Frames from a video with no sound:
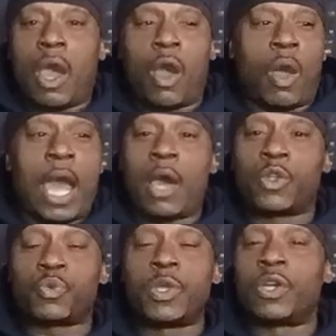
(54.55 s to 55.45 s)
How
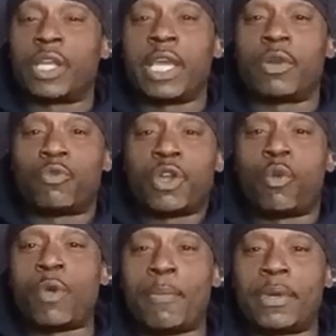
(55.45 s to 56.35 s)
else are we going to get a
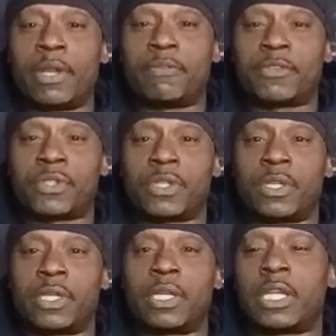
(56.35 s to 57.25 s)
real weapon in a
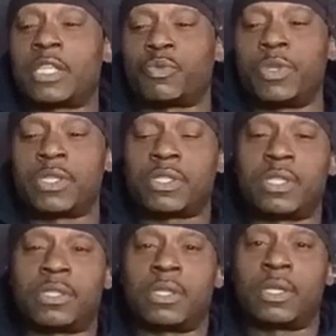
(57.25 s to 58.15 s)
facility unless we
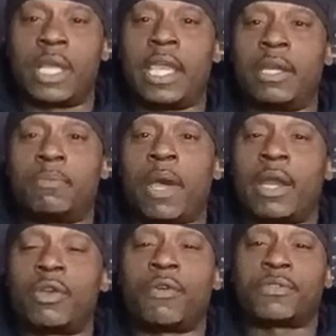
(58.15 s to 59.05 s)
assisted and aided
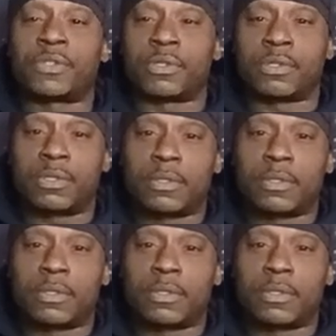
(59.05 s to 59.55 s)
by the officers?